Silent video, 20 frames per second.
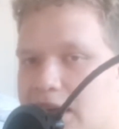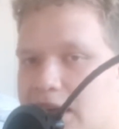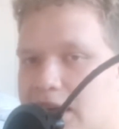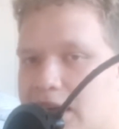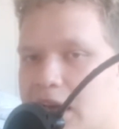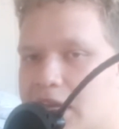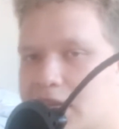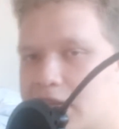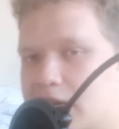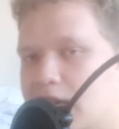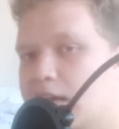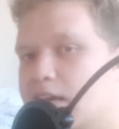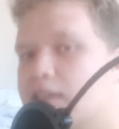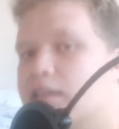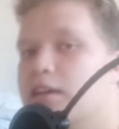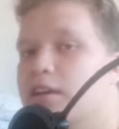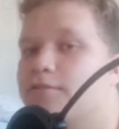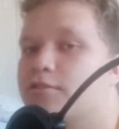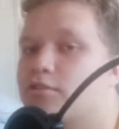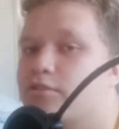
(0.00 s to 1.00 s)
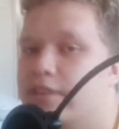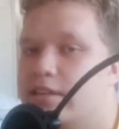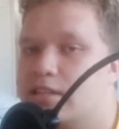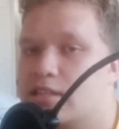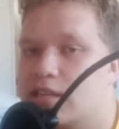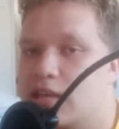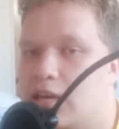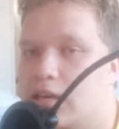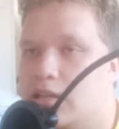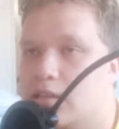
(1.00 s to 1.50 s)
think I can think of 3
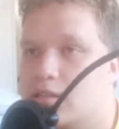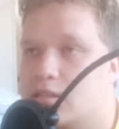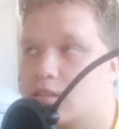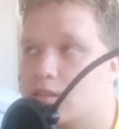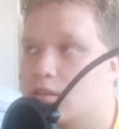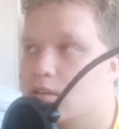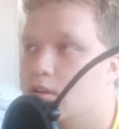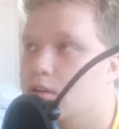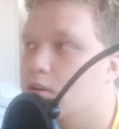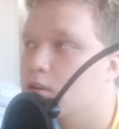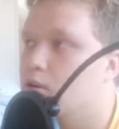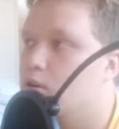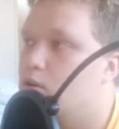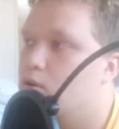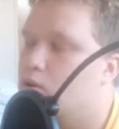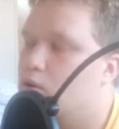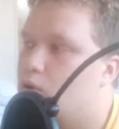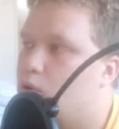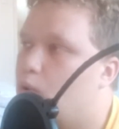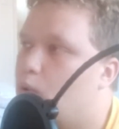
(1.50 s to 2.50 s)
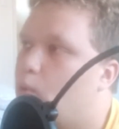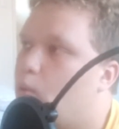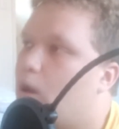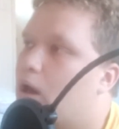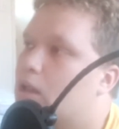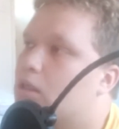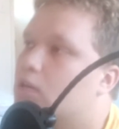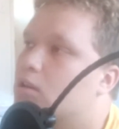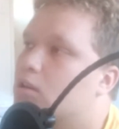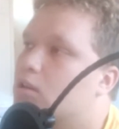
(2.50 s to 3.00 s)
scenes
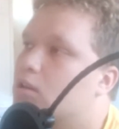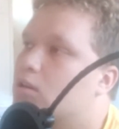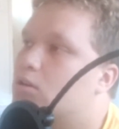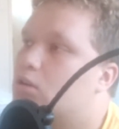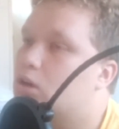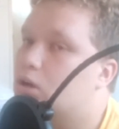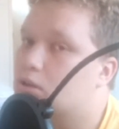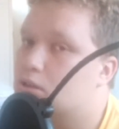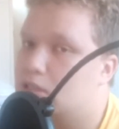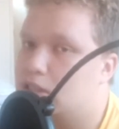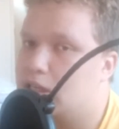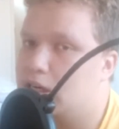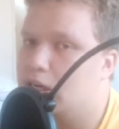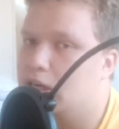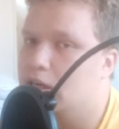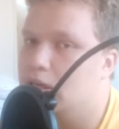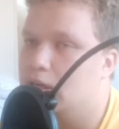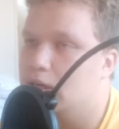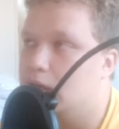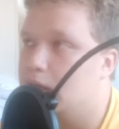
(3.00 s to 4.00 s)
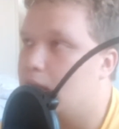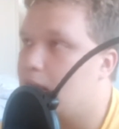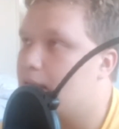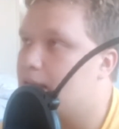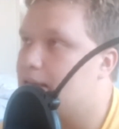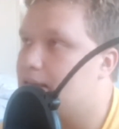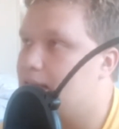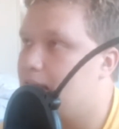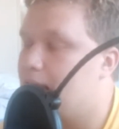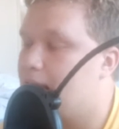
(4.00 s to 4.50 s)
when the Doctor
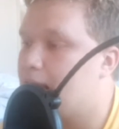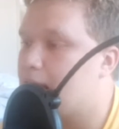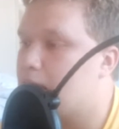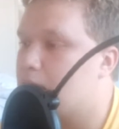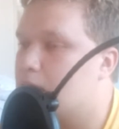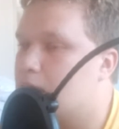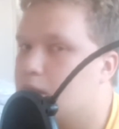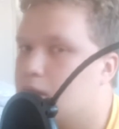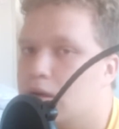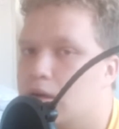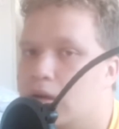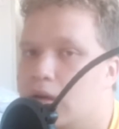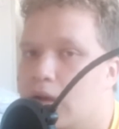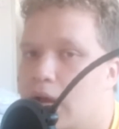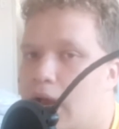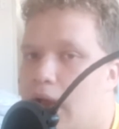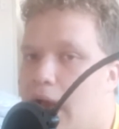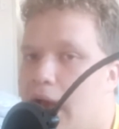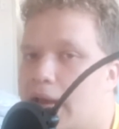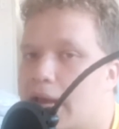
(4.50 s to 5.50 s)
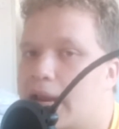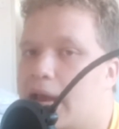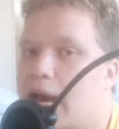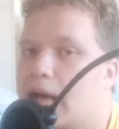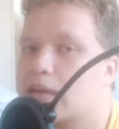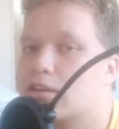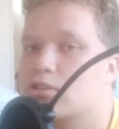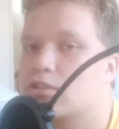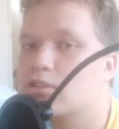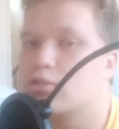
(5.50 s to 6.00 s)
and Dan had
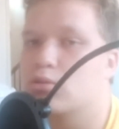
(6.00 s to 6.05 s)
actual